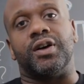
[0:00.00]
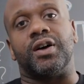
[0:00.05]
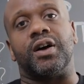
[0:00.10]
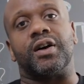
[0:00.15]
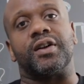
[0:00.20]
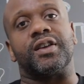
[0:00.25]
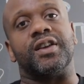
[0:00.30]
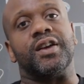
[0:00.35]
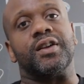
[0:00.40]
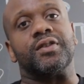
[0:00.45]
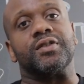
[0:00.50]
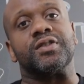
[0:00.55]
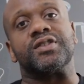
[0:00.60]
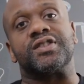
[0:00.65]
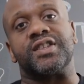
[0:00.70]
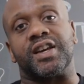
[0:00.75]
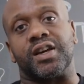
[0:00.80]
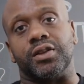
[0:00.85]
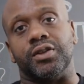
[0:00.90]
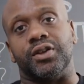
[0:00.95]
Again,
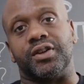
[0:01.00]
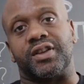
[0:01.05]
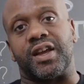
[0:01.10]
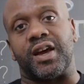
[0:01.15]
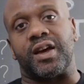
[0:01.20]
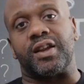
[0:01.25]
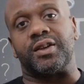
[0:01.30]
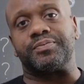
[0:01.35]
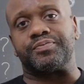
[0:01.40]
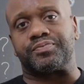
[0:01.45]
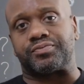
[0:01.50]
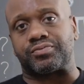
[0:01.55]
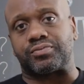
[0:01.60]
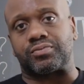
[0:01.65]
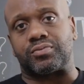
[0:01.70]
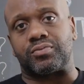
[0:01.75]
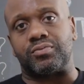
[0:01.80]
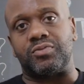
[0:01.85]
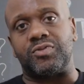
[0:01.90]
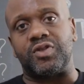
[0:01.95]
take a look at it.
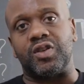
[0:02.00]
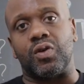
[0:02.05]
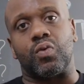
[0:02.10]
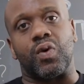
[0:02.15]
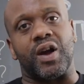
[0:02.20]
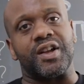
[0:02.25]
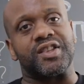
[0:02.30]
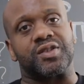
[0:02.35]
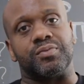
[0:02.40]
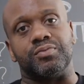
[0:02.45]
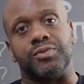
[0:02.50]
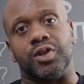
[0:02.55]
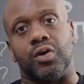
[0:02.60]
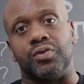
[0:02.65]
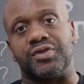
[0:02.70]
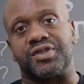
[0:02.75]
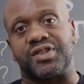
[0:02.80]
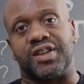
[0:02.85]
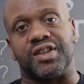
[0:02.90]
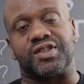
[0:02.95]
Write some
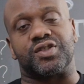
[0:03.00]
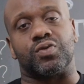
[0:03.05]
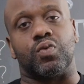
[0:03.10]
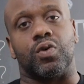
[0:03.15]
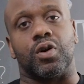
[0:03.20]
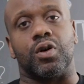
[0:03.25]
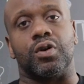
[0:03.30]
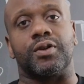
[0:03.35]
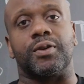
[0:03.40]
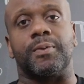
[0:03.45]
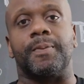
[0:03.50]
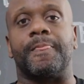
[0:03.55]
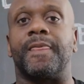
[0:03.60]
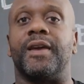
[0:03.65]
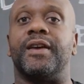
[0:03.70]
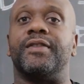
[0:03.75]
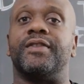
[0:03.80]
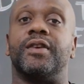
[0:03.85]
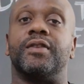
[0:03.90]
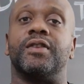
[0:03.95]
notes, get to work,
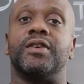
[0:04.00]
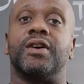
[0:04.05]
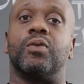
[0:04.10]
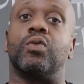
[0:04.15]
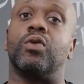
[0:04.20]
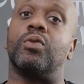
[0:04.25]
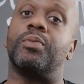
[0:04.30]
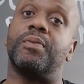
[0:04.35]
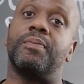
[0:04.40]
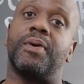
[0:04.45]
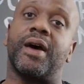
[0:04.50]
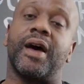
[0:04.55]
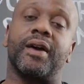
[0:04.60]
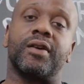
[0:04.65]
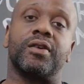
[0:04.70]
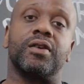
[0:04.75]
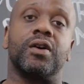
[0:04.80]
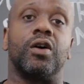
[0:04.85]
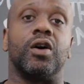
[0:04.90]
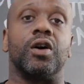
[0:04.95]
and then we'll be
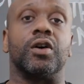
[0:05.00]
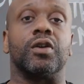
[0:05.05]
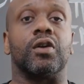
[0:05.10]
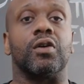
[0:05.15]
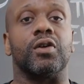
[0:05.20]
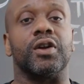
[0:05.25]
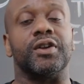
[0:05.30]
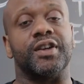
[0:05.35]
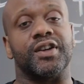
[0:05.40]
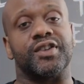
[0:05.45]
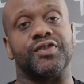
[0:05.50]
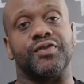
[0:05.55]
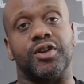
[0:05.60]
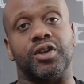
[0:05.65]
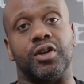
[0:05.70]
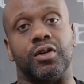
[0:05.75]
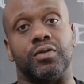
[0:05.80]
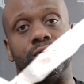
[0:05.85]
back on our next video.